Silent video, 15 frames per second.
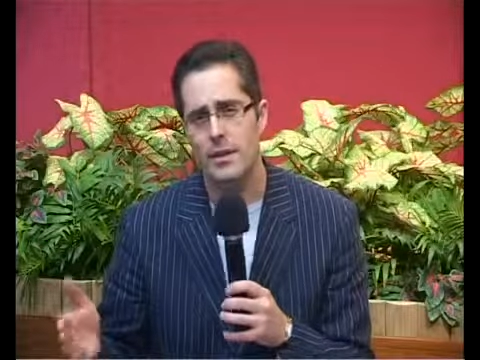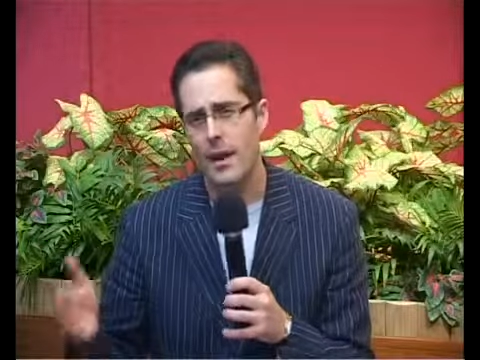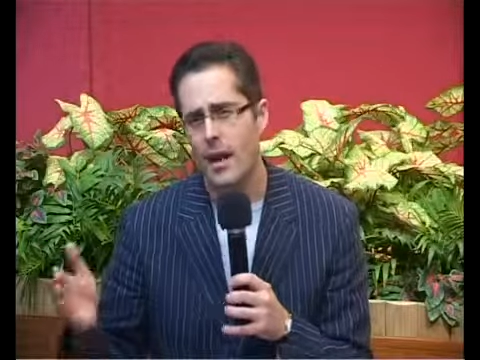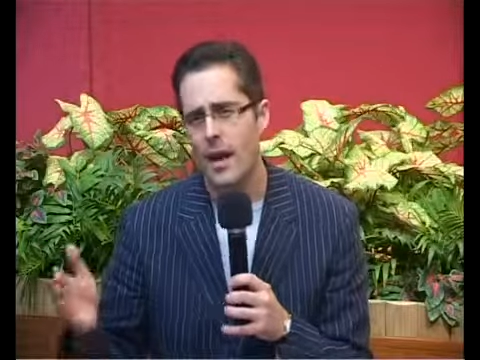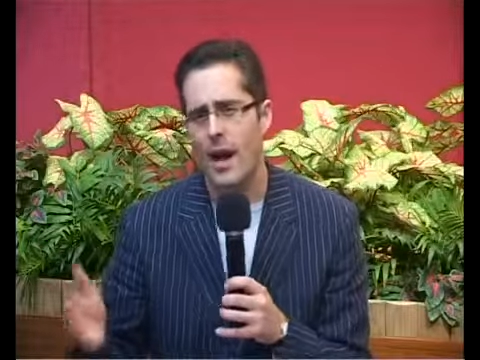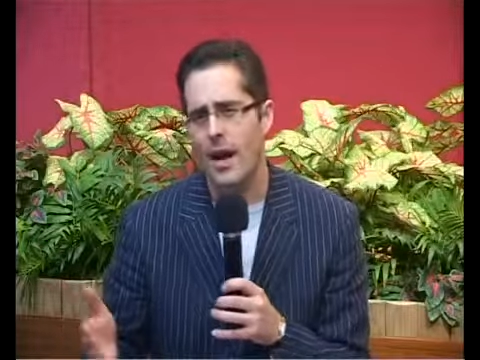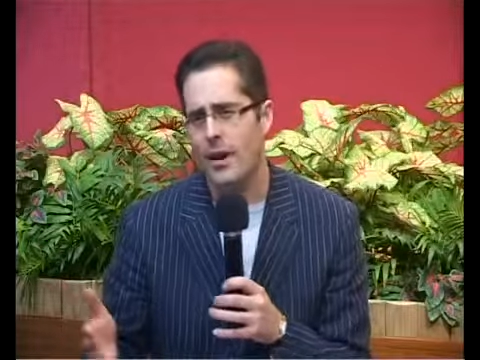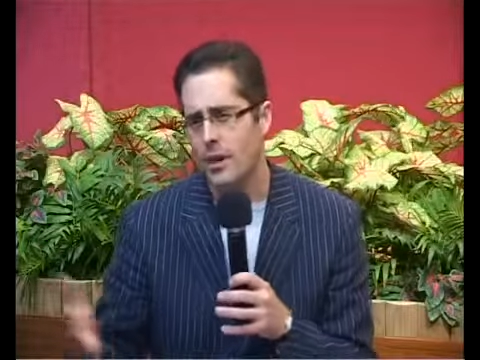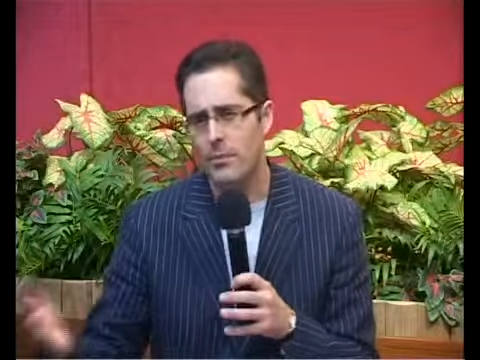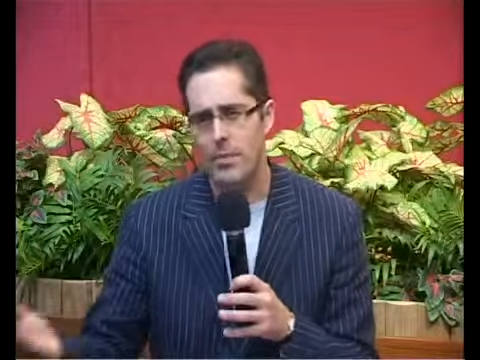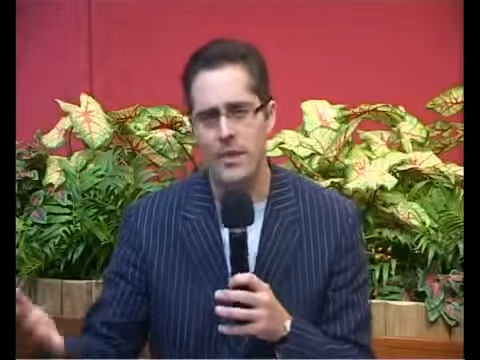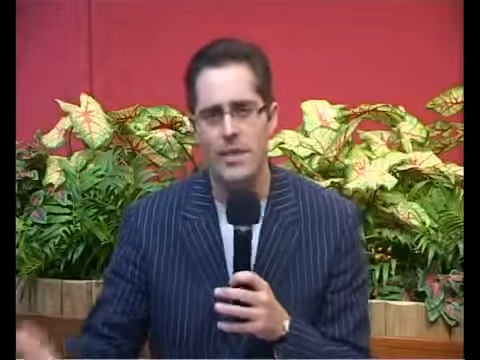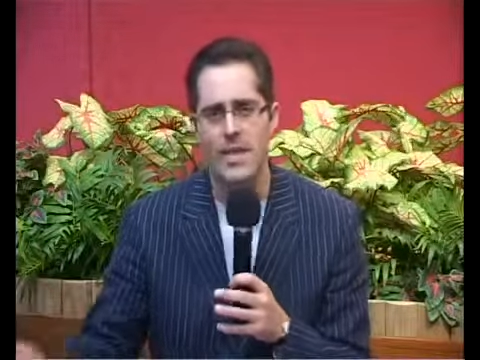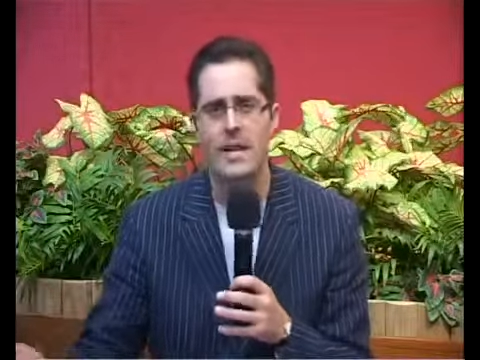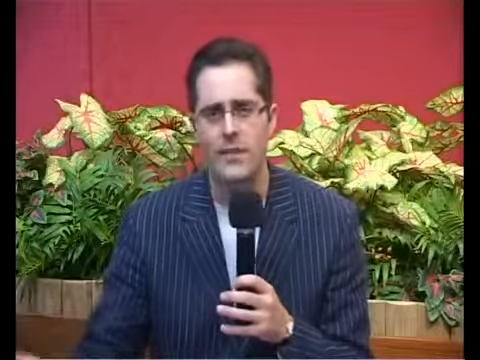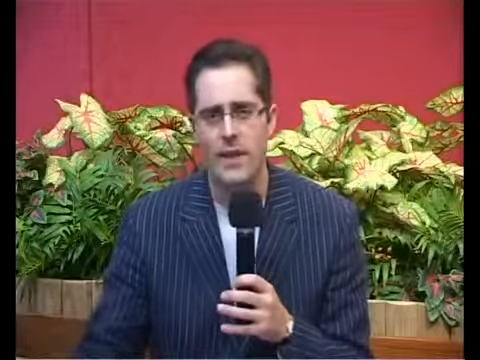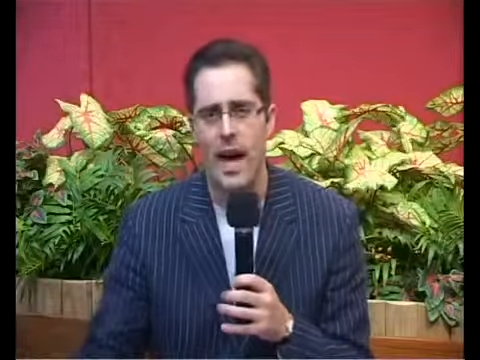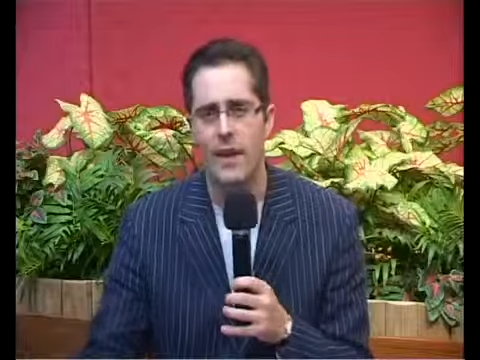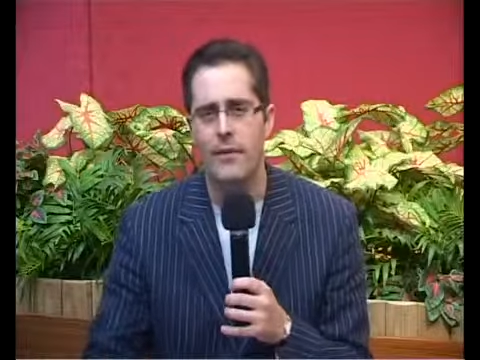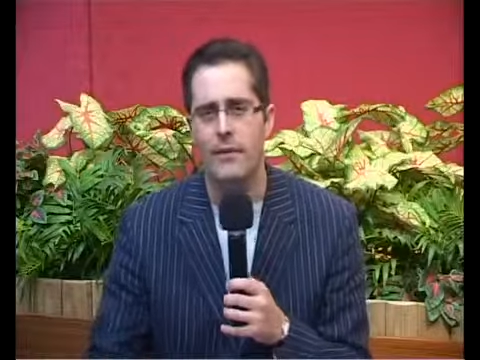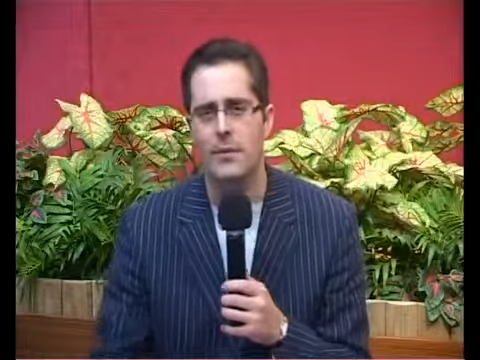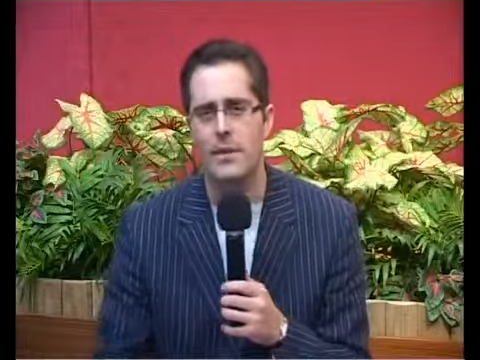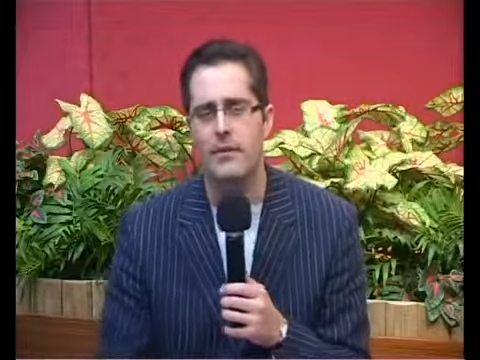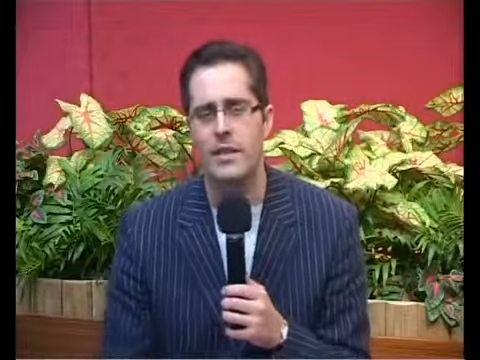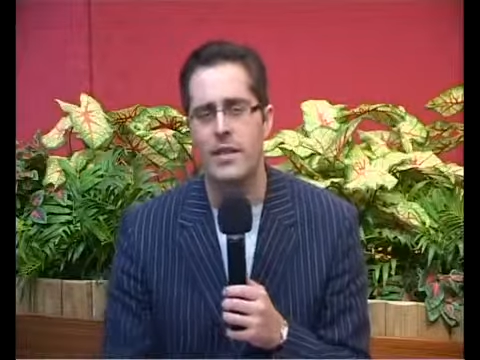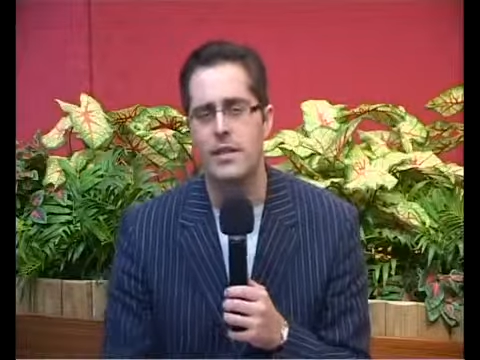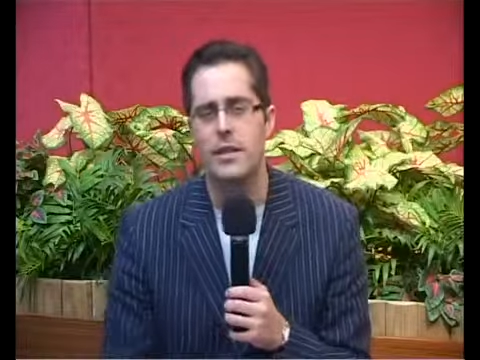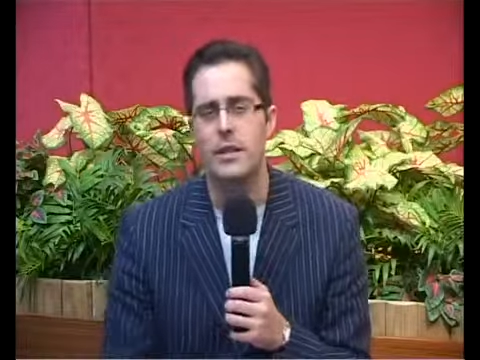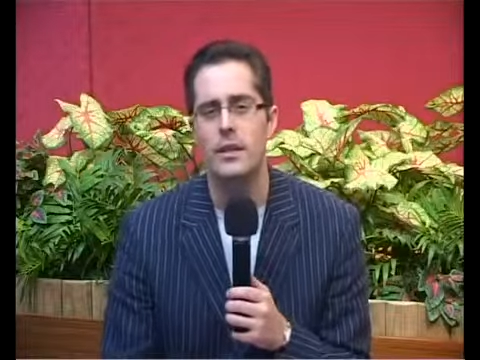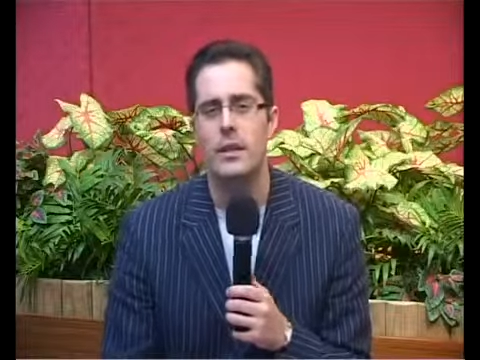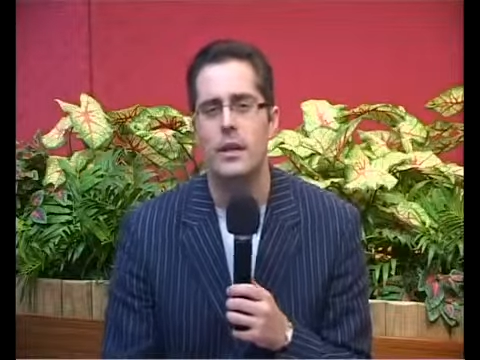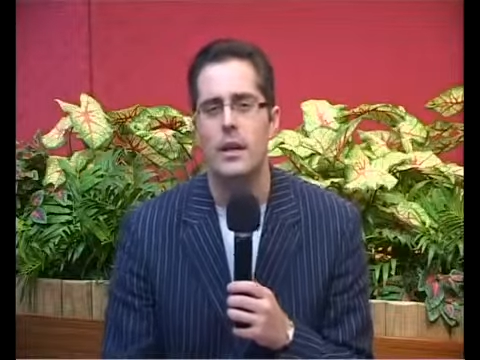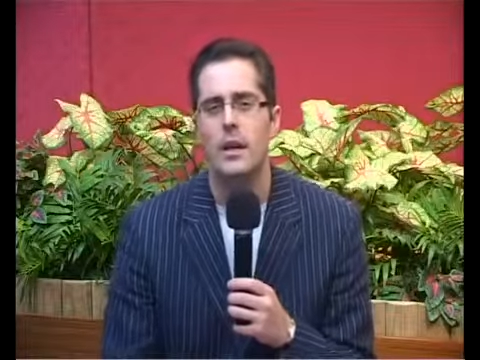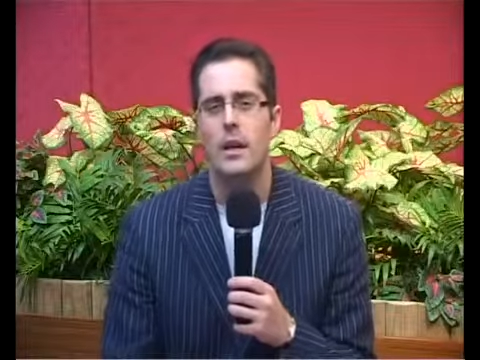I could perceive that from the vision.